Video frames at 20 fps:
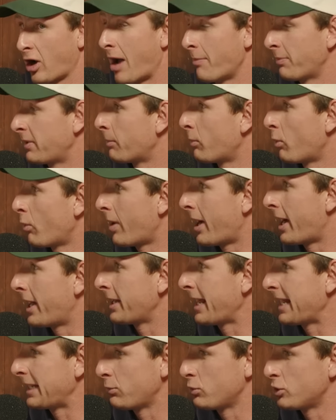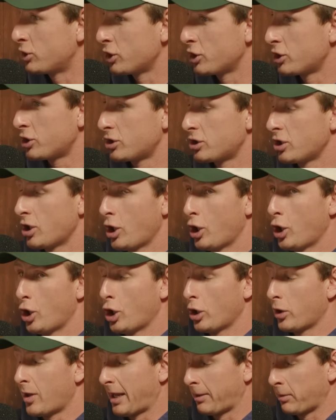I'm the number one. And he was just
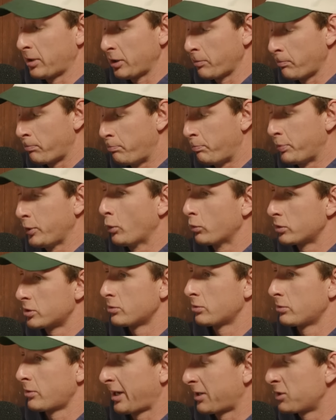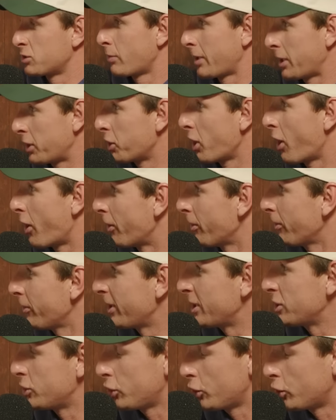like built like he's ready to go.
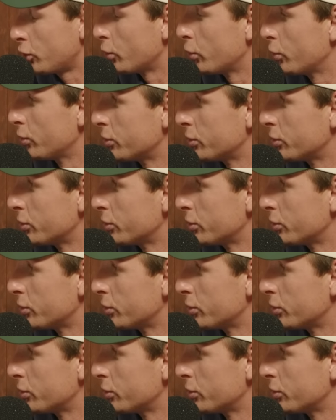He's yeah, hundred